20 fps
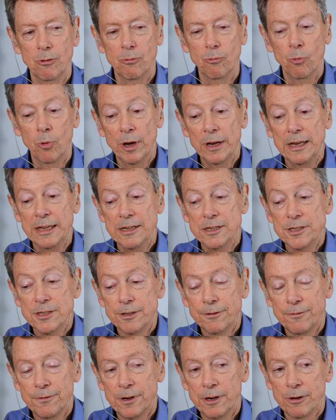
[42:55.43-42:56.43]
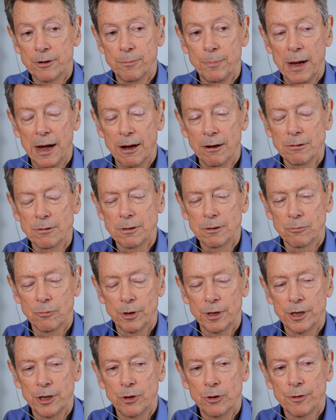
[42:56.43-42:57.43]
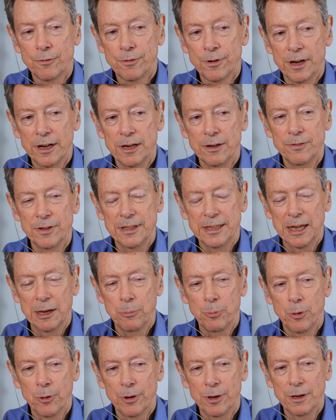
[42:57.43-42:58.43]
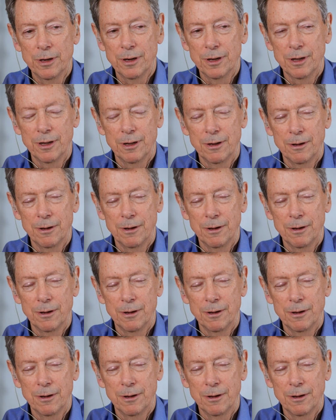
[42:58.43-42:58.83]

what is the fear about? What are you afraid of at that point?